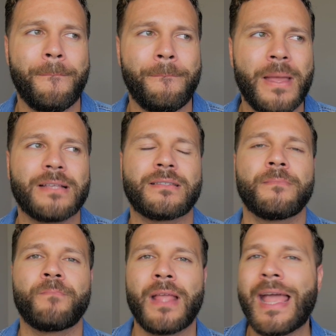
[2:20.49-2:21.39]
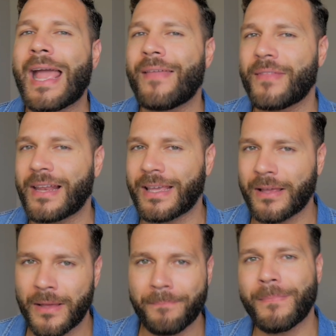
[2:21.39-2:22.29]

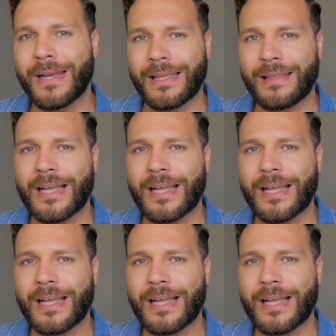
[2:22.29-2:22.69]
mishandling money.